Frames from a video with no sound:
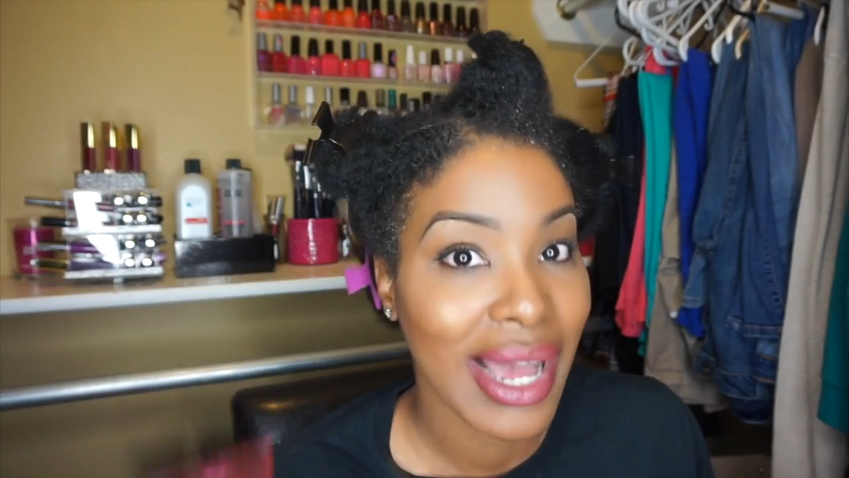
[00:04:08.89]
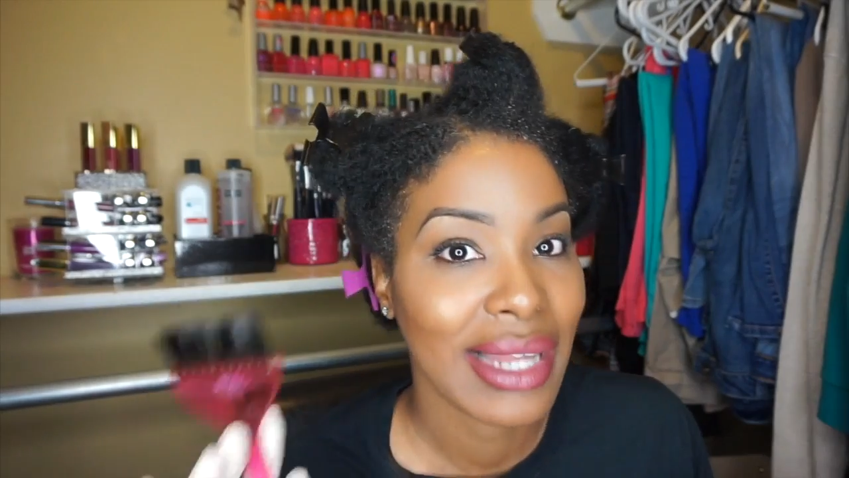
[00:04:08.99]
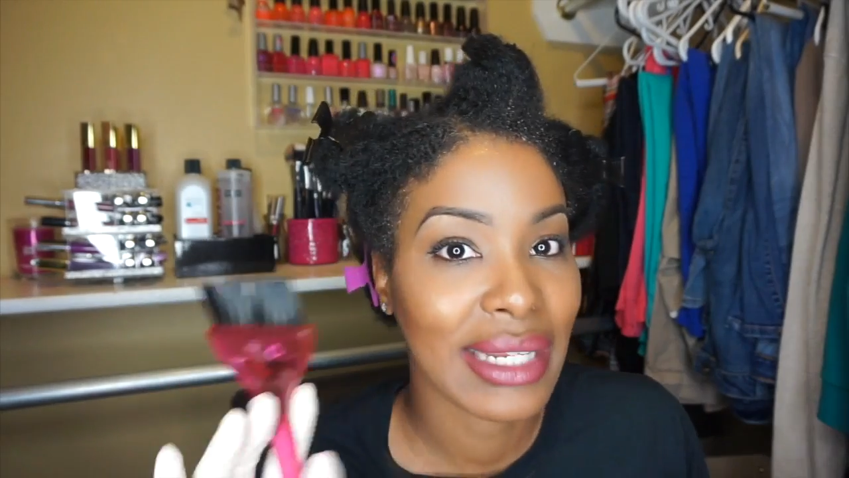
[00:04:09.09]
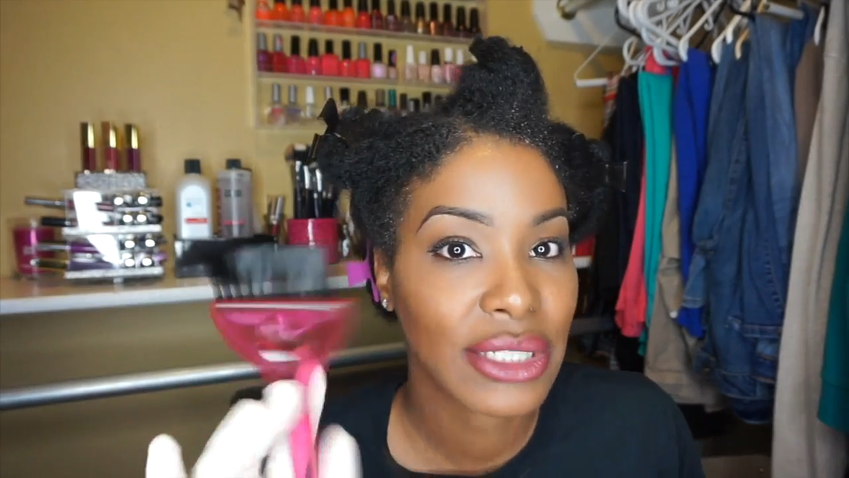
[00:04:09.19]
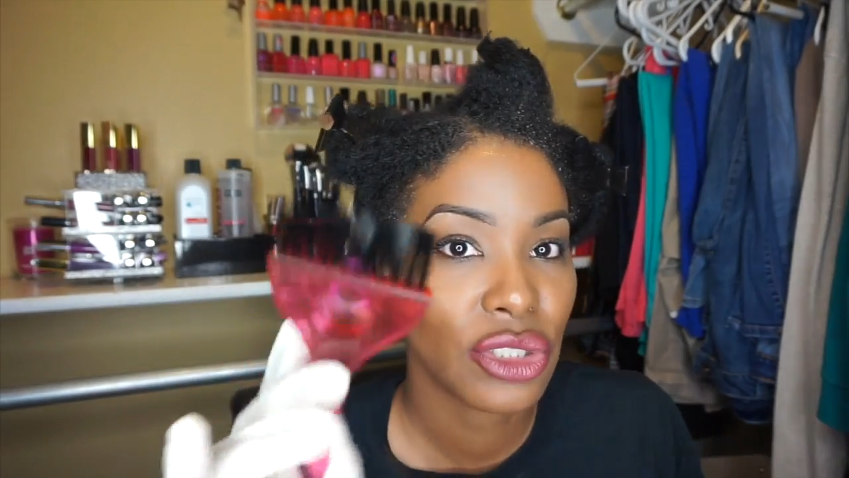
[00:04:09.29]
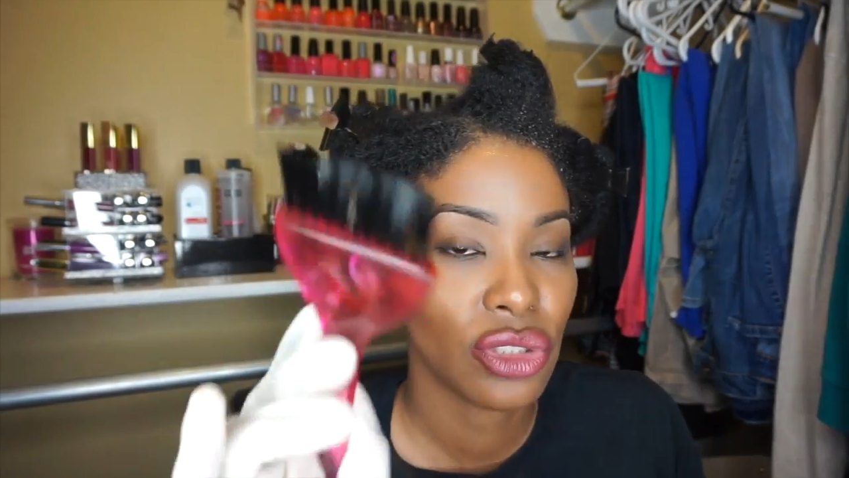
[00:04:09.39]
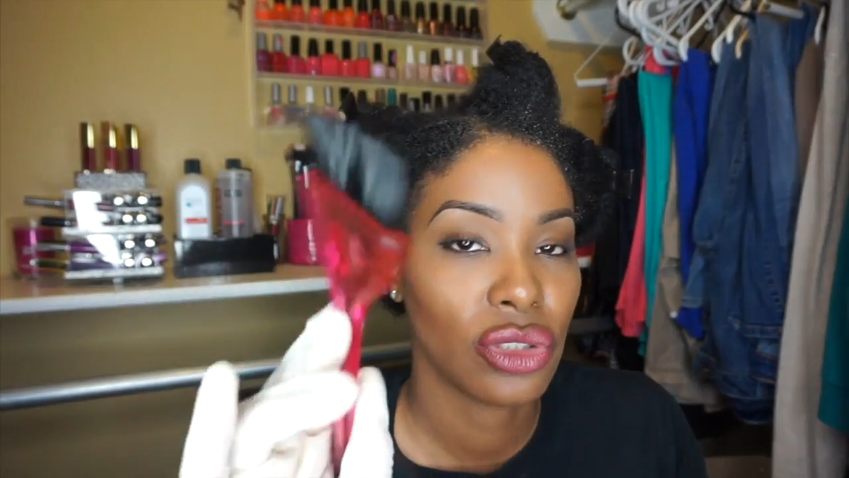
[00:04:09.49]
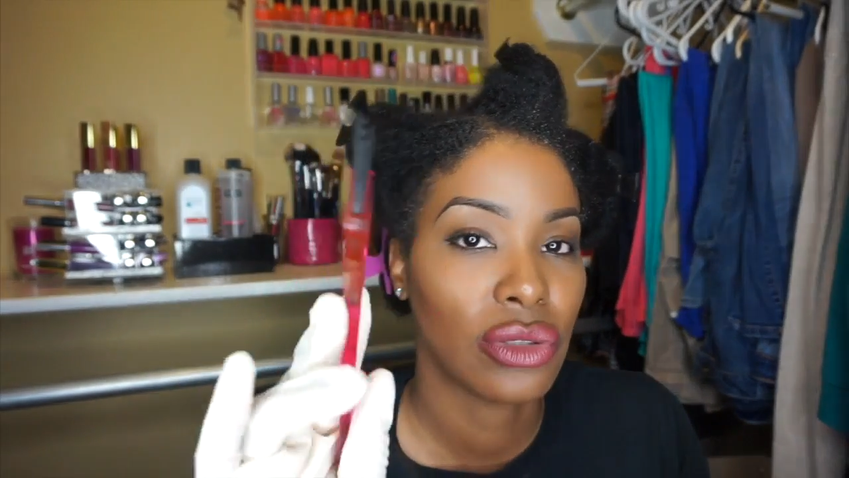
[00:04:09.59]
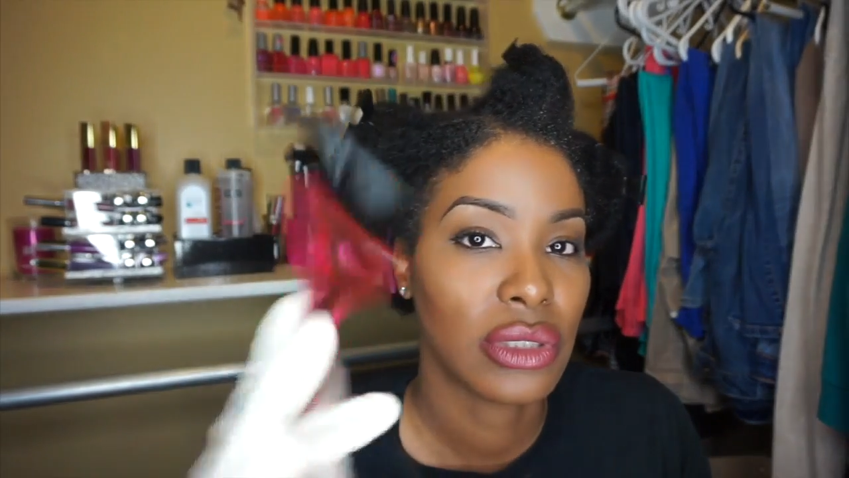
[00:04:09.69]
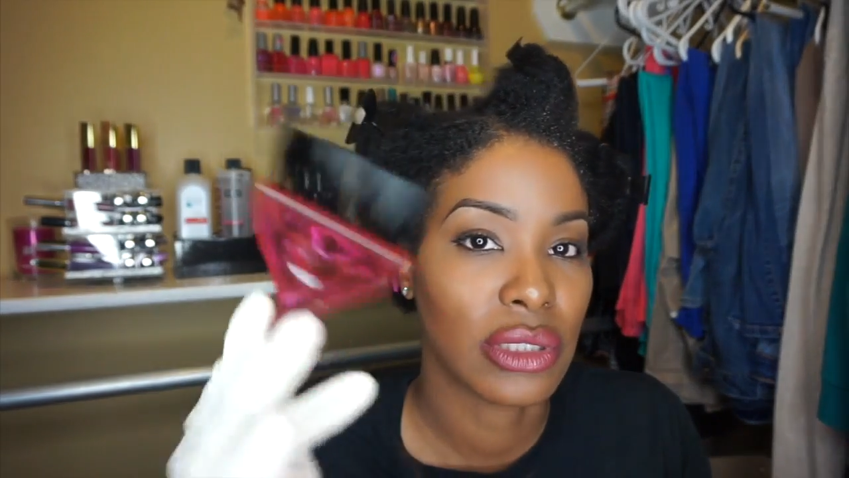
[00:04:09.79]
I like to
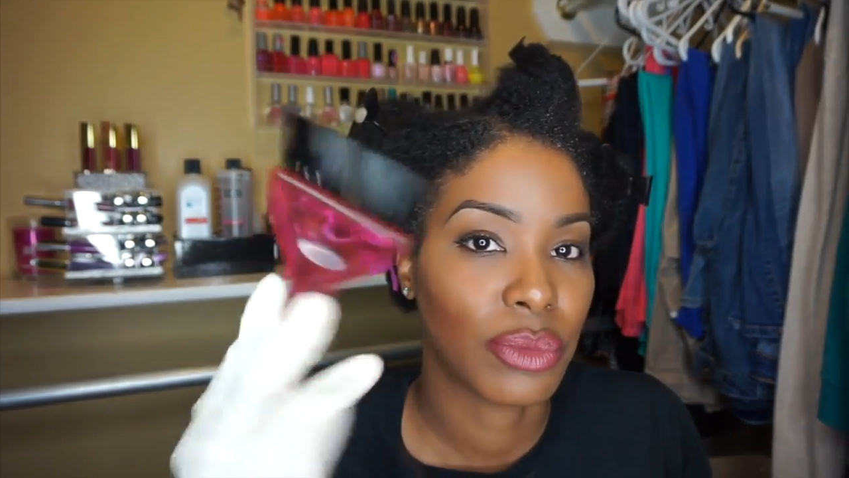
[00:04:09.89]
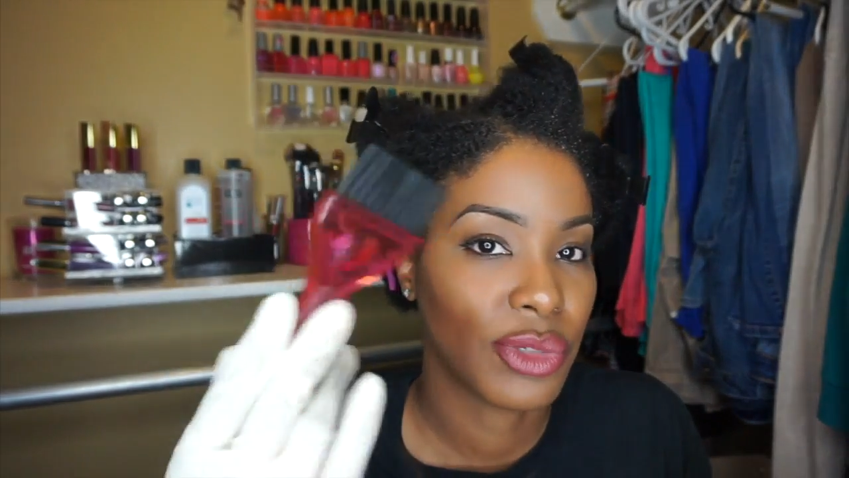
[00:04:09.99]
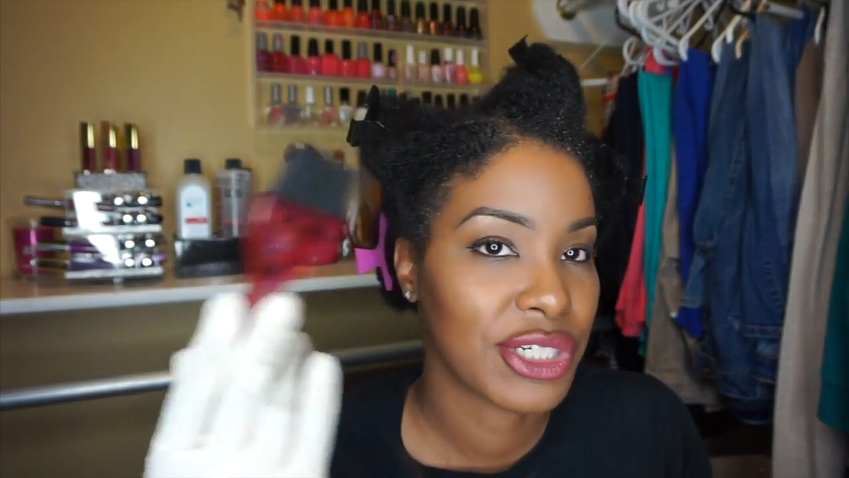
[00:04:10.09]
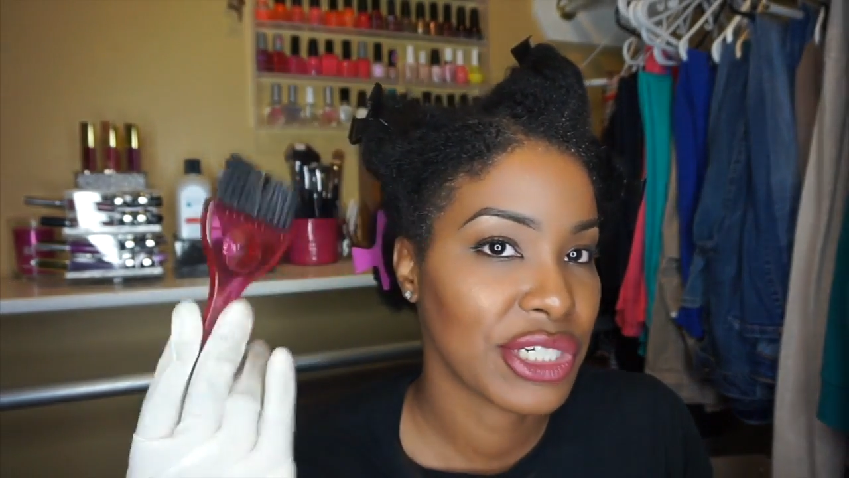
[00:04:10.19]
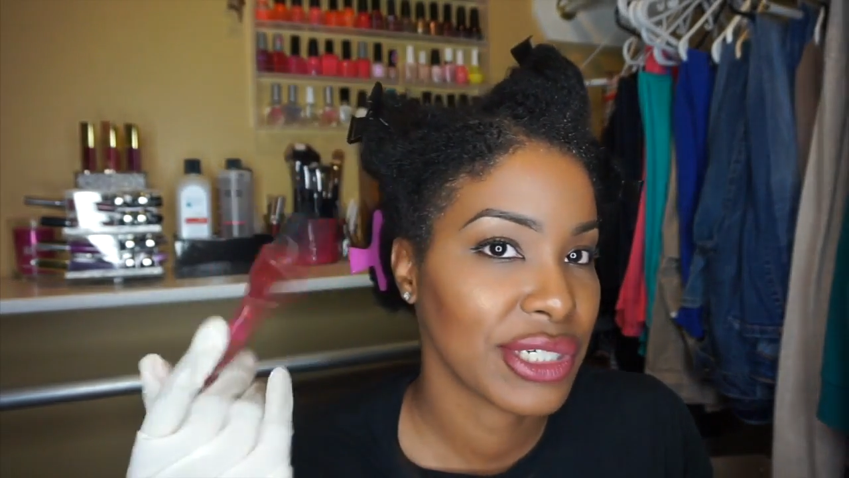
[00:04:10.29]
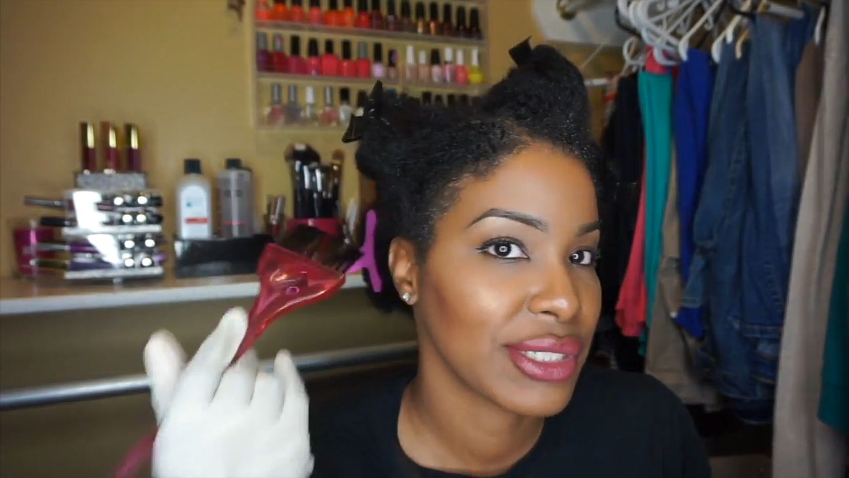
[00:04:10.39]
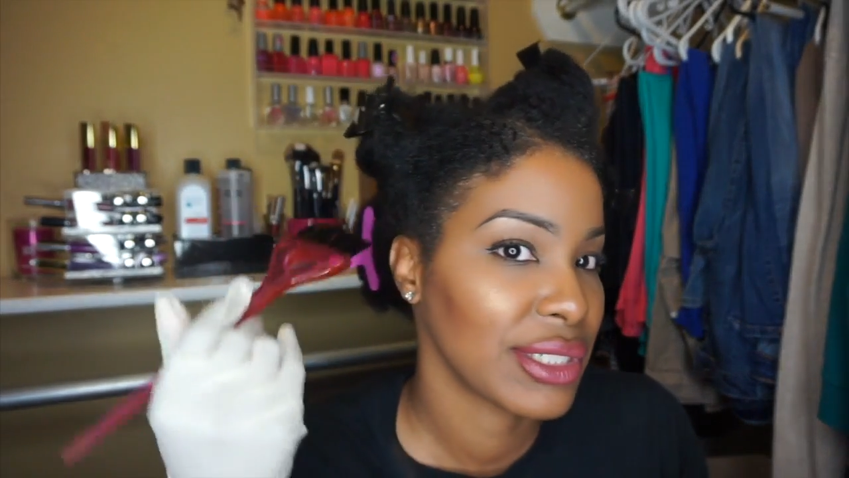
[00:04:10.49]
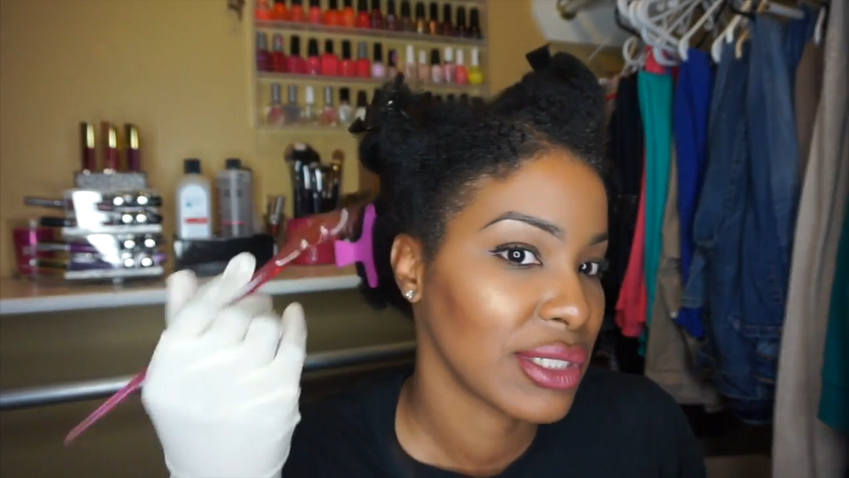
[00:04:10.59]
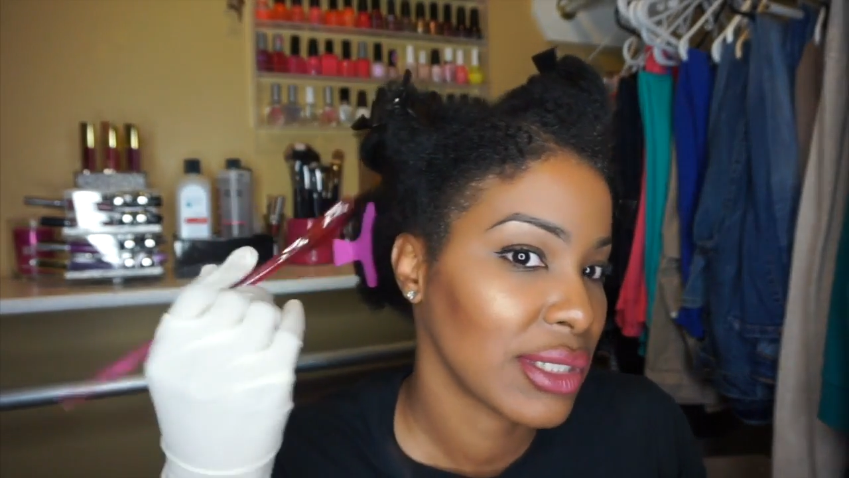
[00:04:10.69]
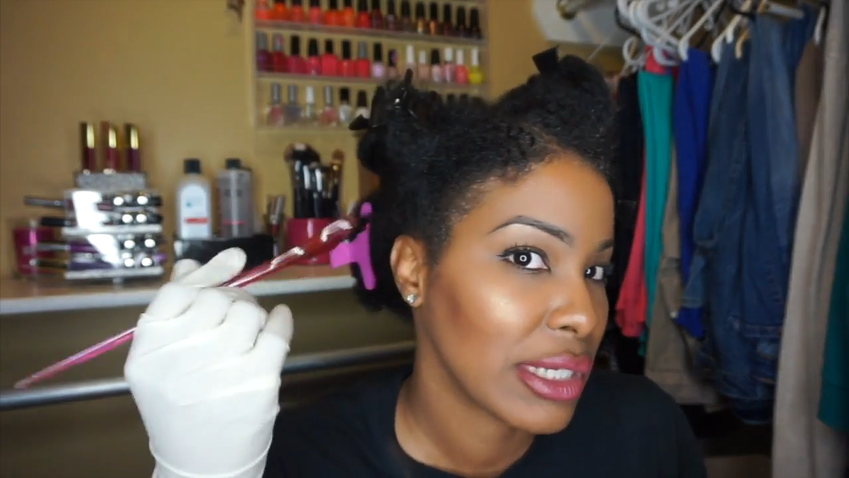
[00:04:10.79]
use this brush because
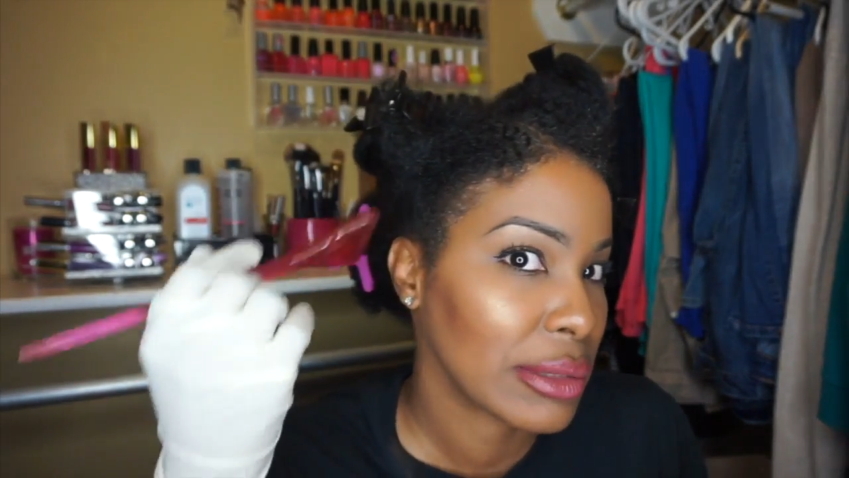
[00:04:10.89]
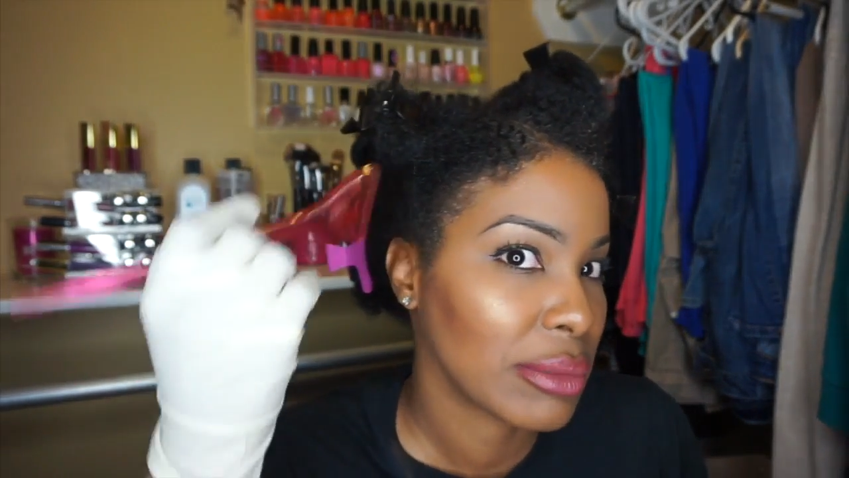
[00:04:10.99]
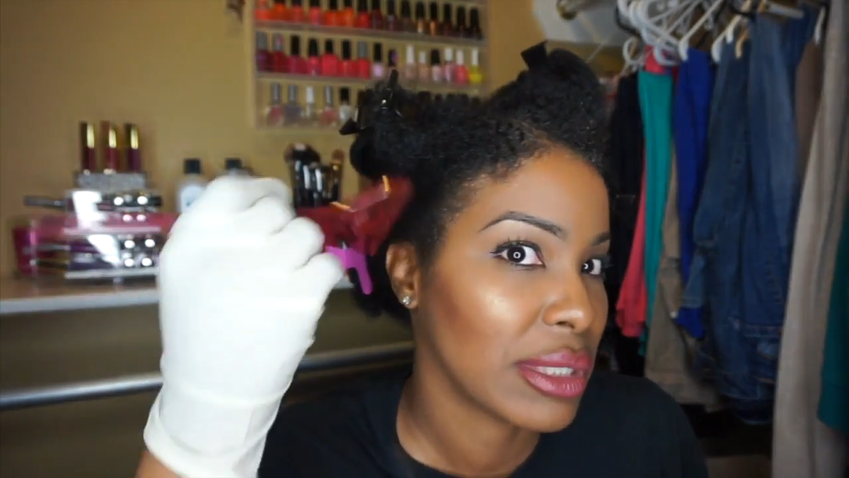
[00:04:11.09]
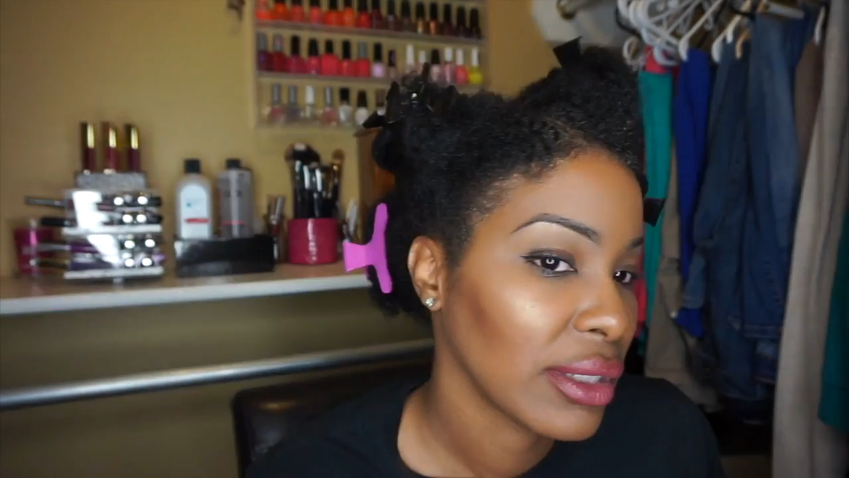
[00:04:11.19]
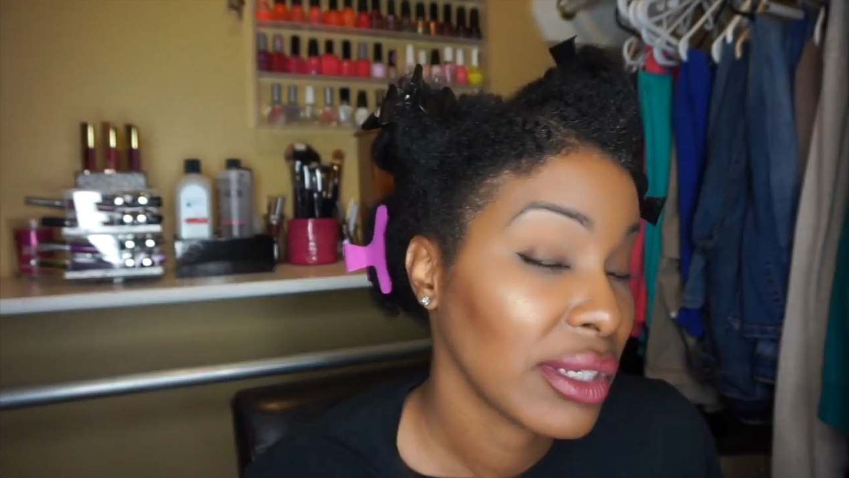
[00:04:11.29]
it just helps me